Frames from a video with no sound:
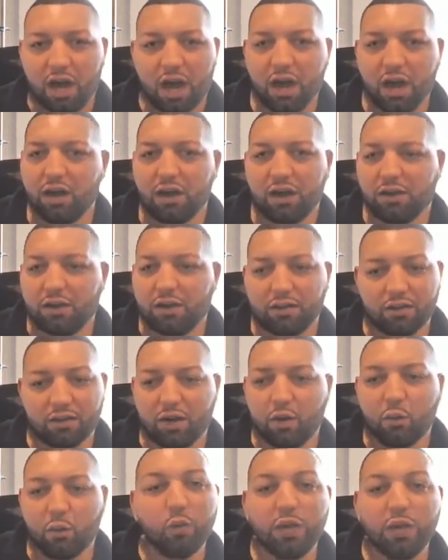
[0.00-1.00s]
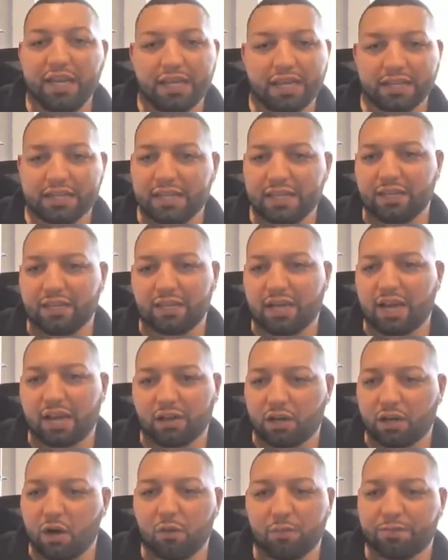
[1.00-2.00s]
a week and then you got to
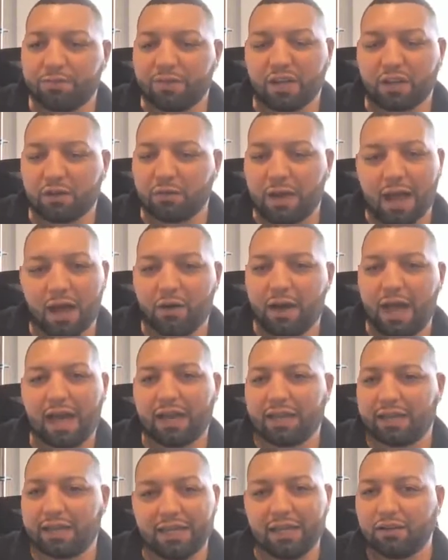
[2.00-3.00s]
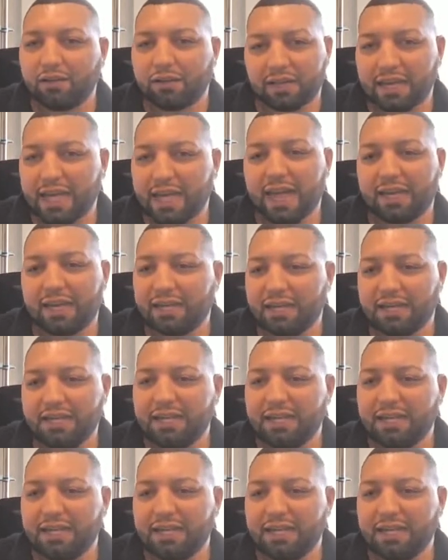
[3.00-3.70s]
go figure out how to kill again and